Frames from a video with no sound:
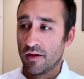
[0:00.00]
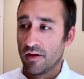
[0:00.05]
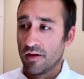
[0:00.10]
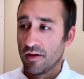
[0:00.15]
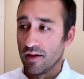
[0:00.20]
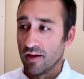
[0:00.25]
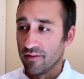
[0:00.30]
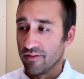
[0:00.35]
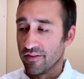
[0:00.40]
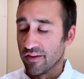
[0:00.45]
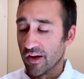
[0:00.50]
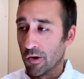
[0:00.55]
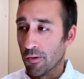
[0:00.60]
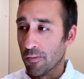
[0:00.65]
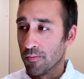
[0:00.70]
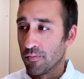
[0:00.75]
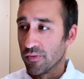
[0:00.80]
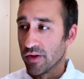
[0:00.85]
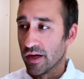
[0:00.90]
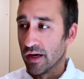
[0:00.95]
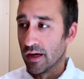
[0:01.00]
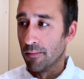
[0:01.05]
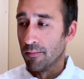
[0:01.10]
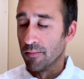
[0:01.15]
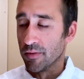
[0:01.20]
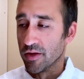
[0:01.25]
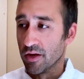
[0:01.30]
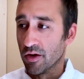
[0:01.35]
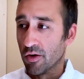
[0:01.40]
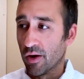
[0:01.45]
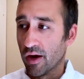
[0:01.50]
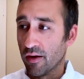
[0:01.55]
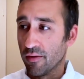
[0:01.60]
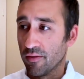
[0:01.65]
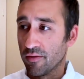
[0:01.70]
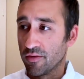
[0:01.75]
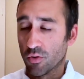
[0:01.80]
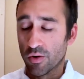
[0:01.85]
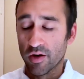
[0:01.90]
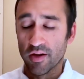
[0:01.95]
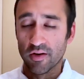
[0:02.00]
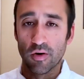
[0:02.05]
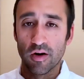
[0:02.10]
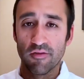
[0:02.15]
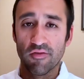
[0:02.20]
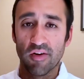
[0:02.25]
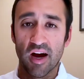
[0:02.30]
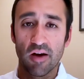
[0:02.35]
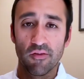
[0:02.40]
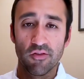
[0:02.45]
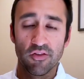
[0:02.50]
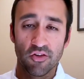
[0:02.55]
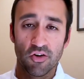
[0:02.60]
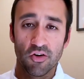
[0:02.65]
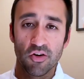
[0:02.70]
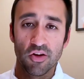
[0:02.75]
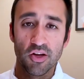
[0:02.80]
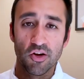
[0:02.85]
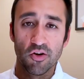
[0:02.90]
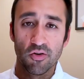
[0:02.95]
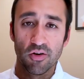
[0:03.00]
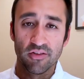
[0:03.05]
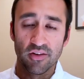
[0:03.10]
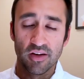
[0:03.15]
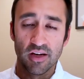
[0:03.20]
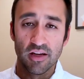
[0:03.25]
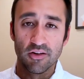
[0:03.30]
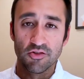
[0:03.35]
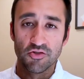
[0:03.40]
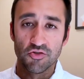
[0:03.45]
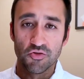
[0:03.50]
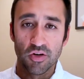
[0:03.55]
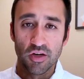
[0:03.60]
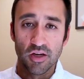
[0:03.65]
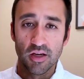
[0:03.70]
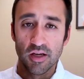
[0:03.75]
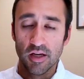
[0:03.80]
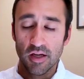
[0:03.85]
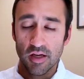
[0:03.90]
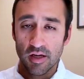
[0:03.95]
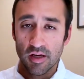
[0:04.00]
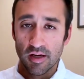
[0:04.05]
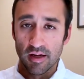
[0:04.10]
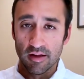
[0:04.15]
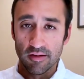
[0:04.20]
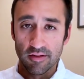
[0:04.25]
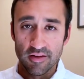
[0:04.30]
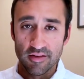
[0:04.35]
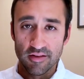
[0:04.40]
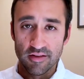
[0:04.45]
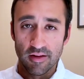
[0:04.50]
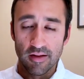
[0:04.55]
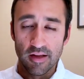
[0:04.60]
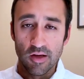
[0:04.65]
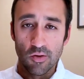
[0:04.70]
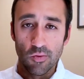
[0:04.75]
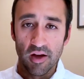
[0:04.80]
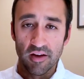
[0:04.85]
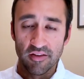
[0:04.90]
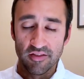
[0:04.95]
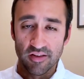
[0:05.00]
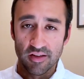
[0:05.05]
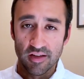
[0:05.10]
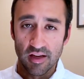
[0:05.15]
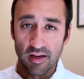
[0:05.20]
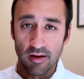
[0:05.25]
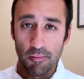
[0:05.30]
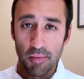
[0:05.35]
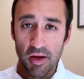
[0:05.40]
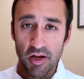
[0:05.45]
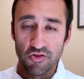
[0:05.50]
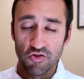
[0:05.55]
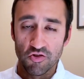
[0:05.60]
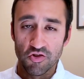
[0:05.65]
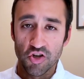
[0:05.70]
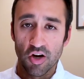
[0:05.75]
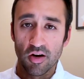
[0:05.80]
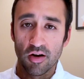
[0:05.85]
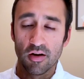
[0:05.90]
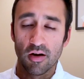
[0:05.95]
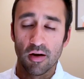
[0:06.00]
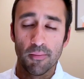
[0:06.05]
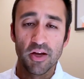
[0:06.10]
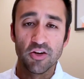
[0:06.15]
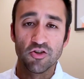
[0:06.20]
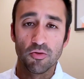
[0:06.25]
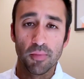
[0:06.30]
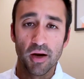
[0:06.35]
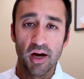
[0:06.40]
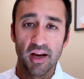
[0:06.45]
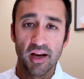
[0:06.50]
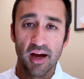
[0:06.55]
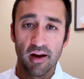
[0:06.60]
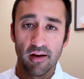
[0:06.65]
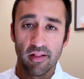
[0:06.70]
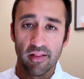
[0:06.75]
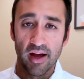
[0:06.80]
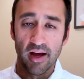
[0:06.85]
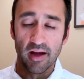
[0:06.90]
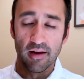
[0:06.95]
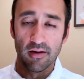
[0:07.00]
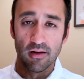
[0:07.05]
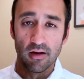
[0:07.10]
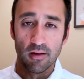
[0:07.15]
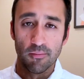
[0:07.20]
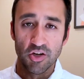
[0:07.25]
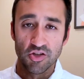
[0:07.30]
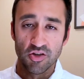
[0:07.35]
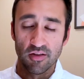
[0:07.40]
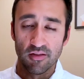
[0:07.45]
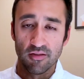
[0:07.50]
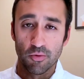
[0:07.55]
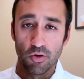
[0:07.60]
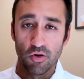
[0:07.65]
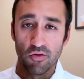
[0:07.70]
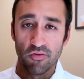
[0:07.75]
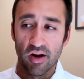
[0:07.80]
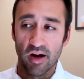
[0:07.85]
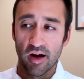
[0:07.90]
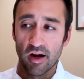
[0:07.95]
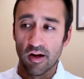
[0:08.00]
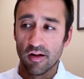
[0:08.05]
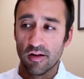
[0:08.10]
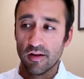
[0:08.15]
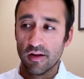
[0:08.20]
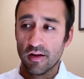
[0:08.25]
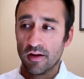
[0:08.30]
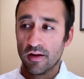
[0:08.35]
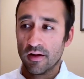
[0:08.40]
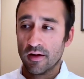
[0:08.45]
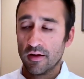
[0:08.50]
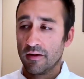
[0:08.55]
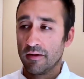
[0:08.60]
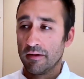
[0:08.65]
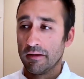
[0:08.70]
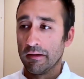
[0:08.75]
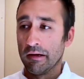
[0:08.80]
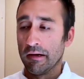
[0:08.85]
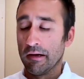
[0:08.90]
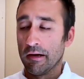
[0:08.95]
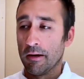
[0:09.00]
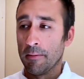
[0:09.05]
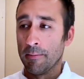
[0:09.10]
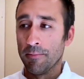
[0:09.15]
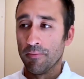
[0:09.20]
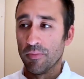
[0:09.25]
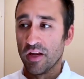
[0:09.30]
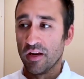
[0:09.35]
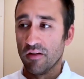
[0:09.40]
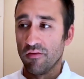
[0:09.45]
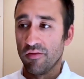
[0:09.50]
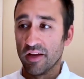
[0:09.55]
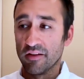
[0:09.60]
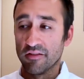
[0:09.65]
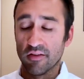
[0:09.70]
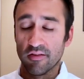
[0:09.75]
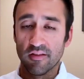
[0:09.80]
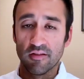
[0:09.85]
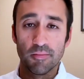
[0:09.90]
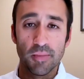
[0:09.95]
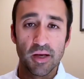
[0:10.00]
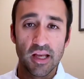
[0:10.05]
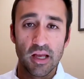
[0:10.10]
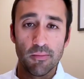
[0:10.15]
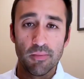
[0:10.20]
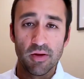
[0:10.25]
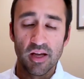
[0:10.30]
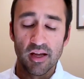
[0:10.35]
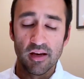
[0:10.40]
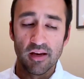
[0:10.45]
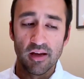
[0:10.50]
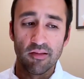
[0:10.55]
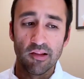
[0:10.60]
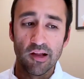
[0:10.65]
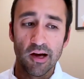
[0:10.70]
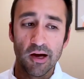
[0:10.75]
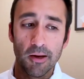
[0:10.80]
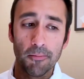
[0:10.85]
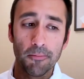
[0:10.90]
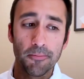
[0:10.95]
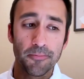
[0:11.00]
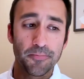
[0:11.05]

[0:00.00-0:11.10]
And so, 2025 is our year as an industry, at least in the US, to take a major bite out of that emissions profile in advance of this big EPA deadline.